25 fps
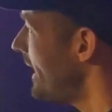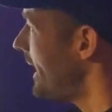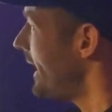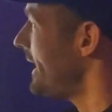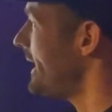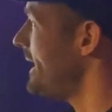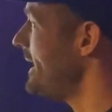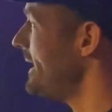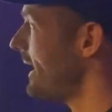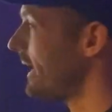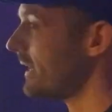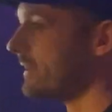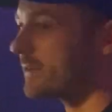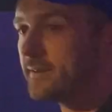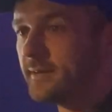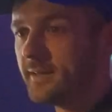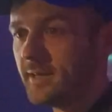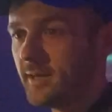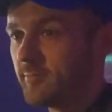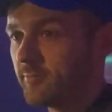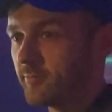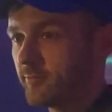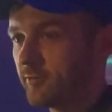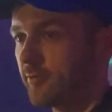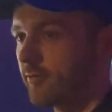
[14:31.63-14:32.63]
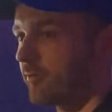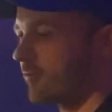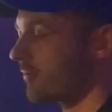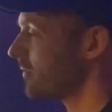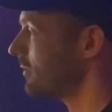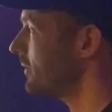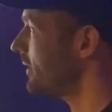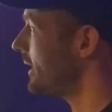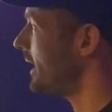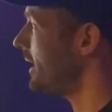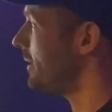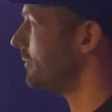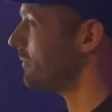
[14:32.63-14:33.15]
He had a nymph
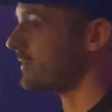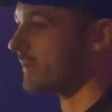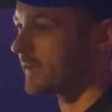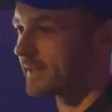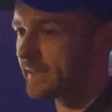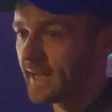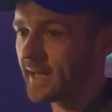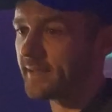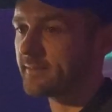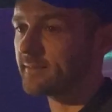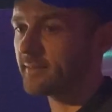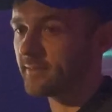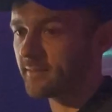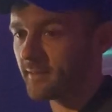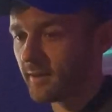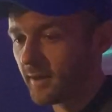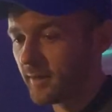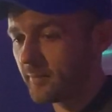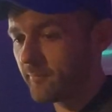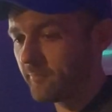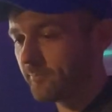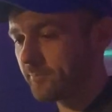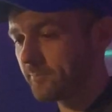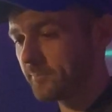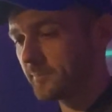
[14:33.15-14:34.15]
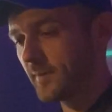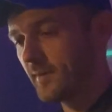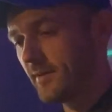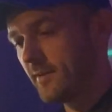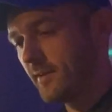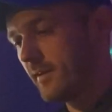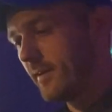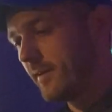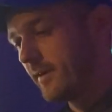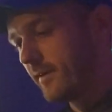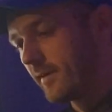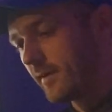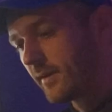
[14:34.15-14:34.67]
named Acantha.
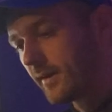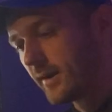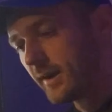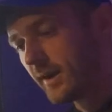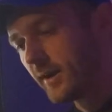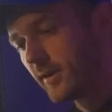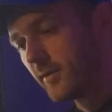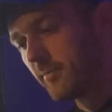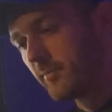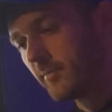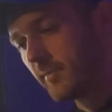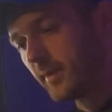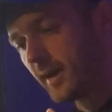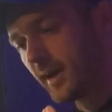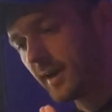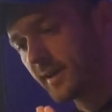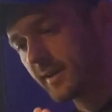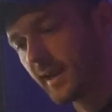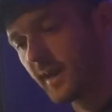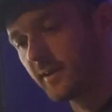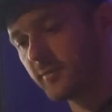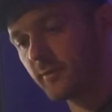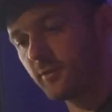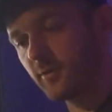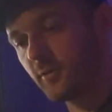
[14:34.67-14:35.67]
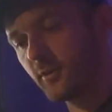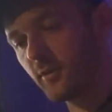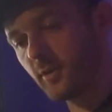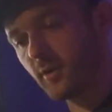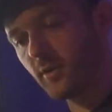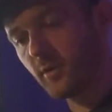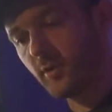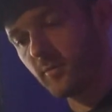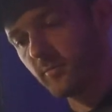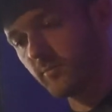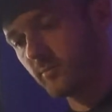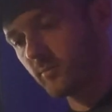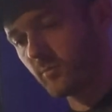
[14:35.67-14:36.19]

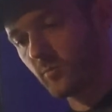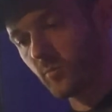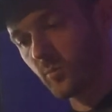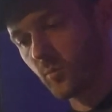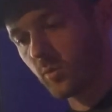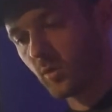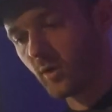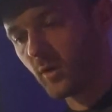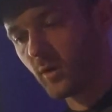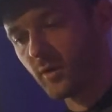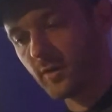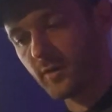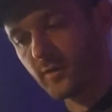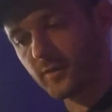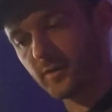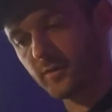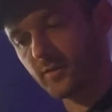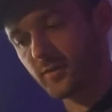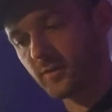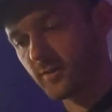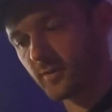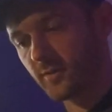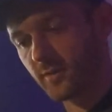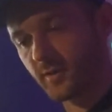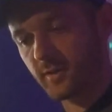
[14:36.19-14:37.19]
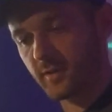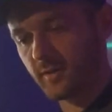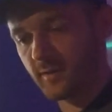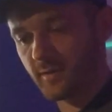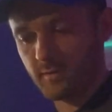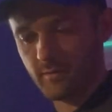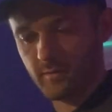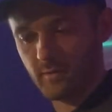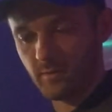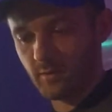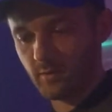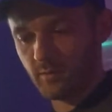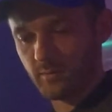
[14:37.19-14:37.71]
Acantha was,
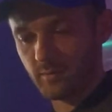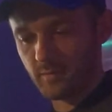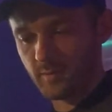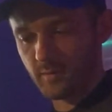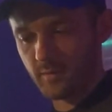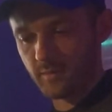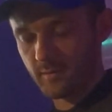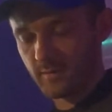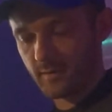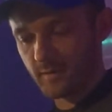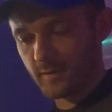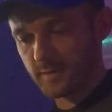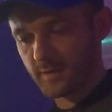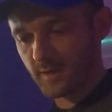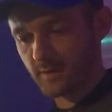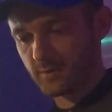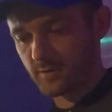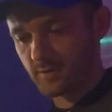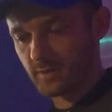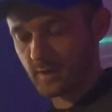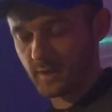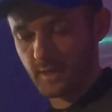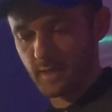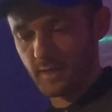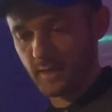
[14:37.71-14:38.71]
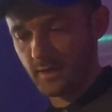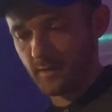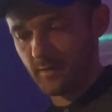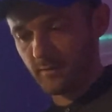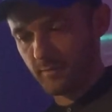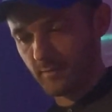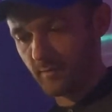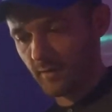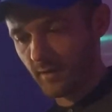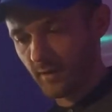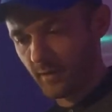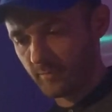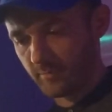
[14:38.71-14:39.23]

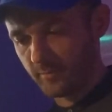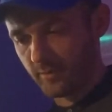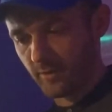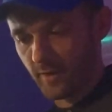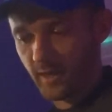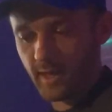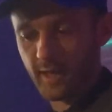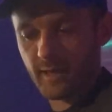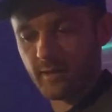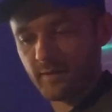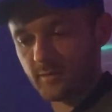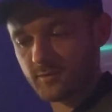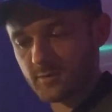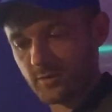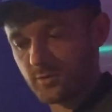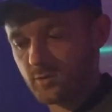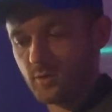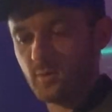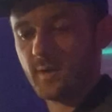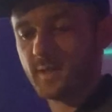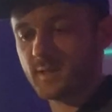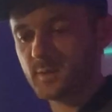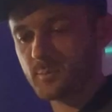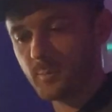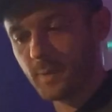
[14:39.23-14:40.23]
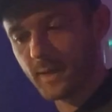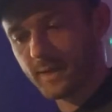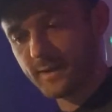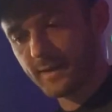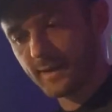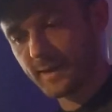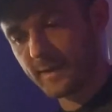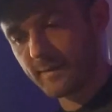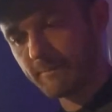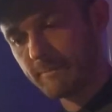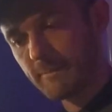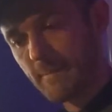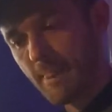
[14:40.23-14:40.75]
essentially there to do his
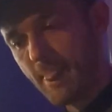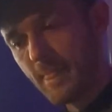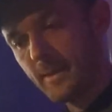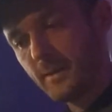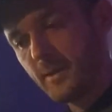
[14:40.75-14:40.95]
bidding,